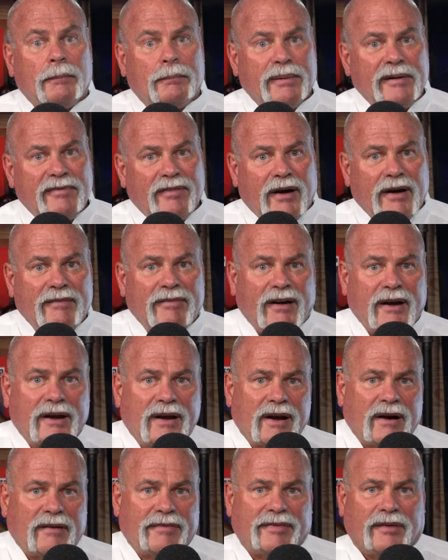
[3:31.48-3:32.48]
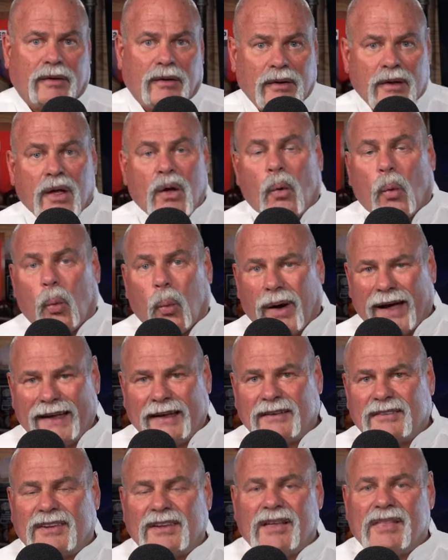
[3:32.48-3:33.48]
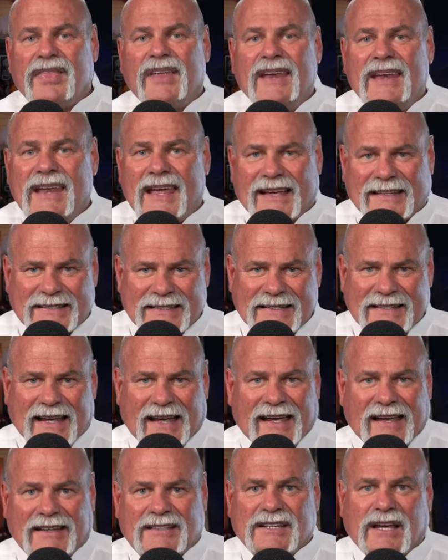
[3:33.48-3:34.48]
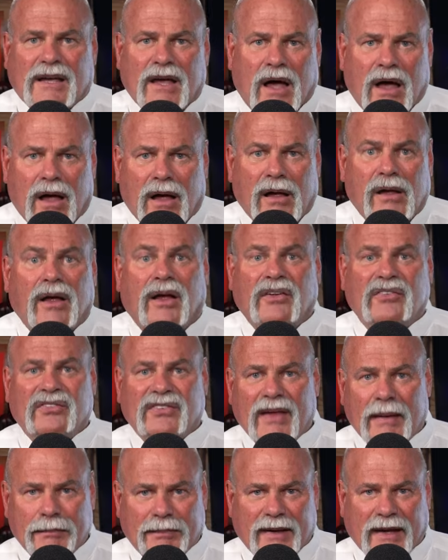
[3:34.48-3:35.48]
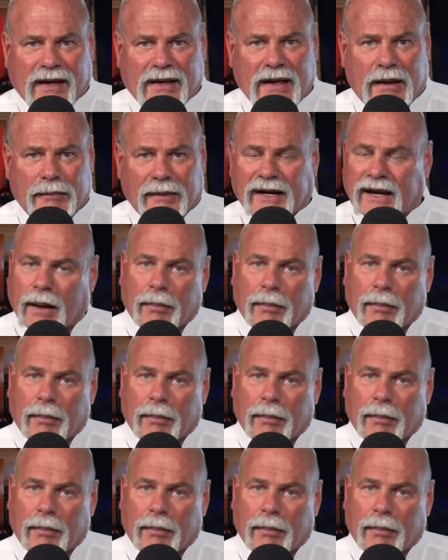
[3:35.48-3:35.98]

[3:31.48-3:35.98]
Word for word: be very, very careful. Wait till the next day to call a septic company.